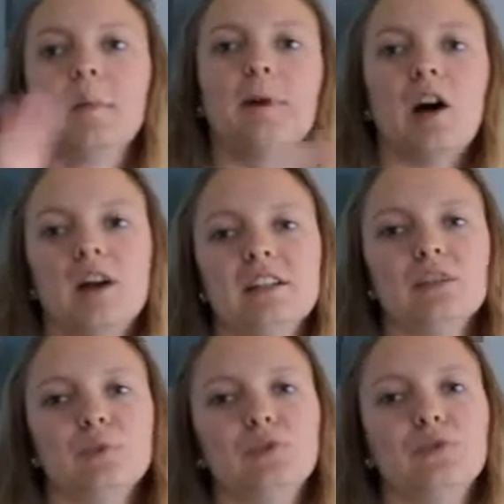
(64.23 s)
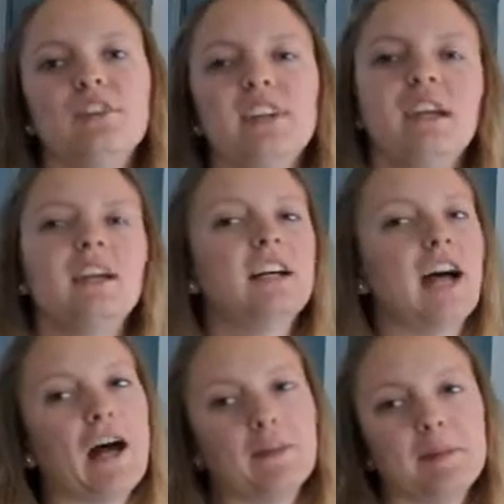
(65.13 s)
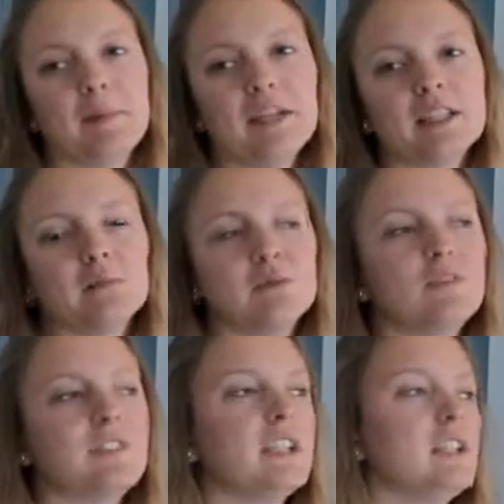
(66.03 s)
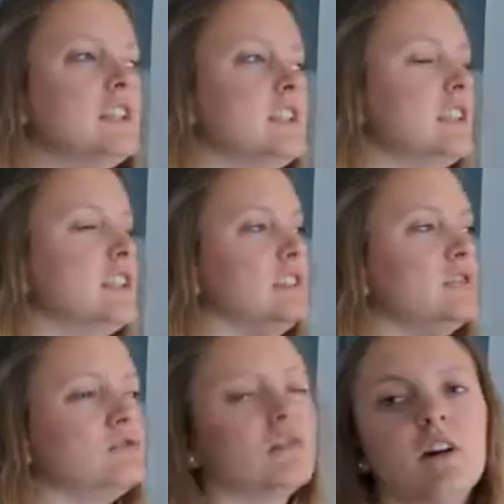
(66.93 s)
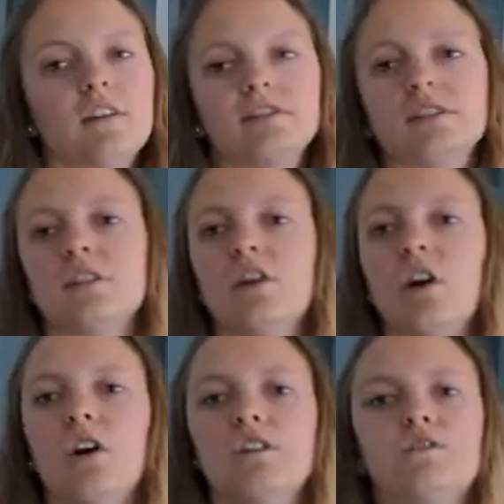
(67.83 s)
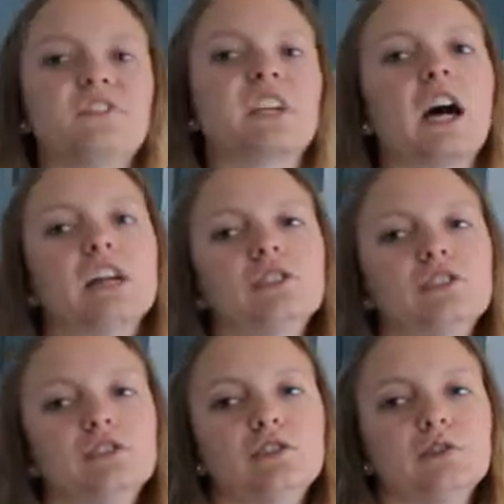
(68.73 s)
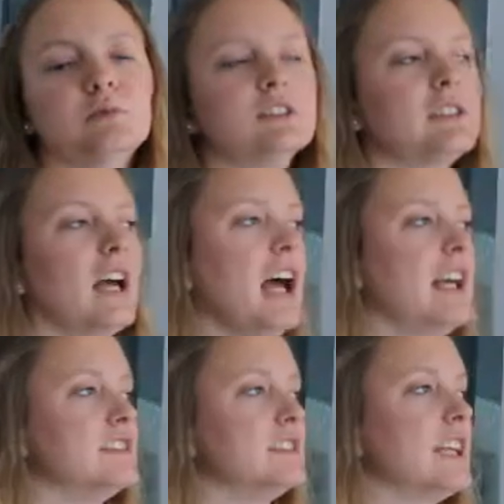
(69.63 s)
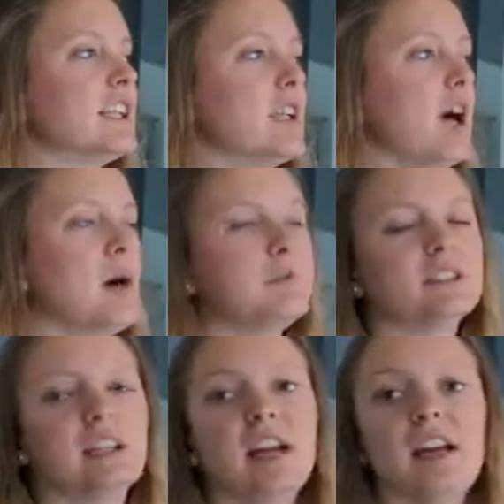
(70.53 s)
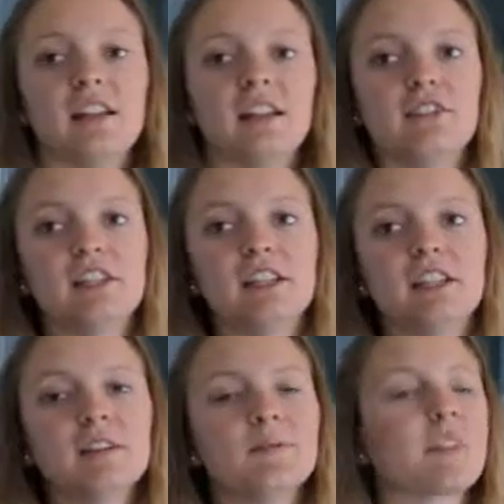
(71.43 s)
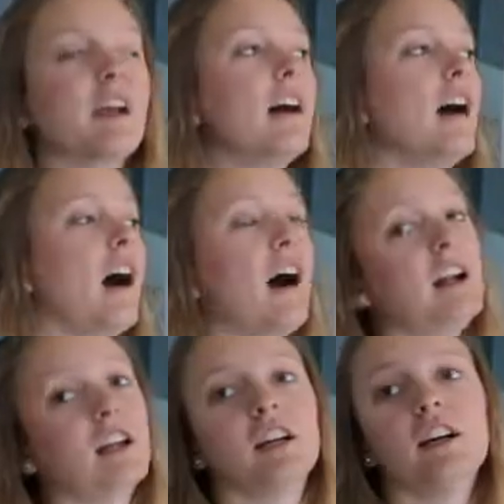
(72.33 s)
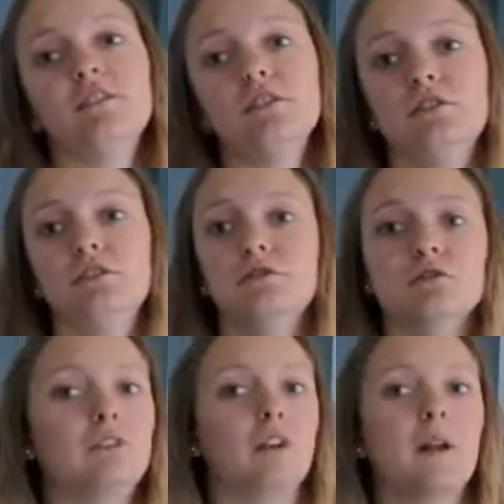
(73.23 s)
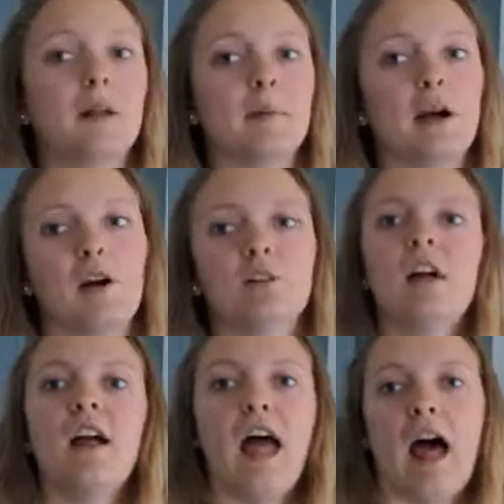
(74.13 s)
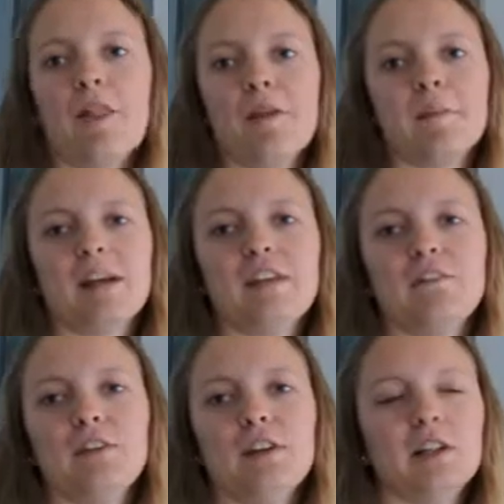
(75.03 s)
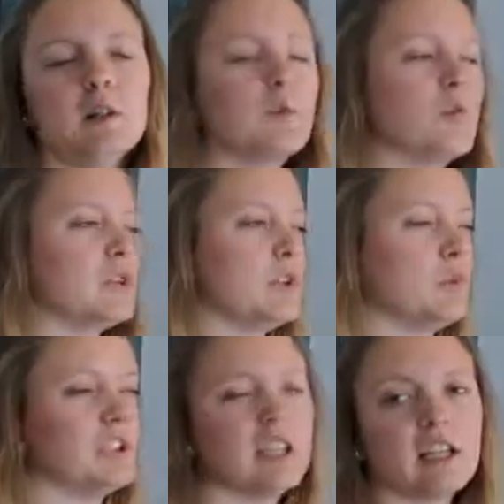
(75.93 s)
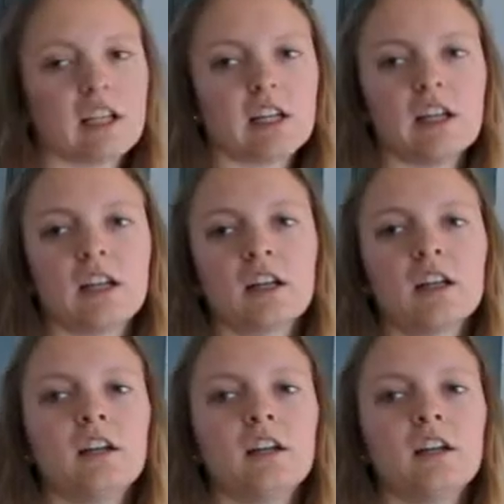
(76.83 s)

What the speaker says: behind the movie, how they made the movie, it's drafts of costumes and setups and everything. I love to learn about how they made the film, what they were thinking,